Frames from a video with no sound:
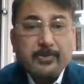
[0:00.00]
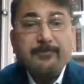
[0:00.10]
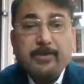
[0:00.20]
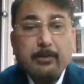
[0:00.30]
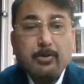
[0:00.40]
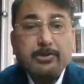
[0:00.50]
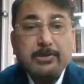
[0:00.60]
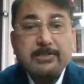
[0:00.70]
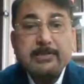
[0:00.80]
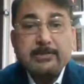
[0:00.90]
which we are going
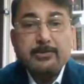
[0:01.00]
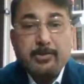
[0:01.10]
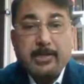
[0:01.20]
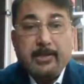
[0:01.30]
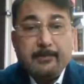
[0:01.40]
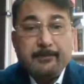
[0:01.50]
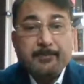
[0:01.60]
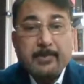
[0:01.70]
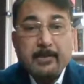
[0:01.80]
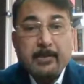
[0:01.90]
to discuss today.
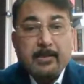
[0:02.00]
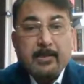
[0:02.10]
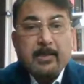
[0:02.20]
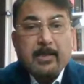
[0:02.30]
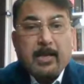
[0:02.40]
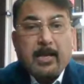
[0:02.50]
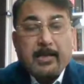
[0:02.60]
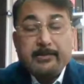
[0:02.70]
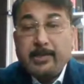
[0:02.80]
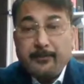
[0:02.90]

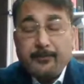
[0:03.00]
And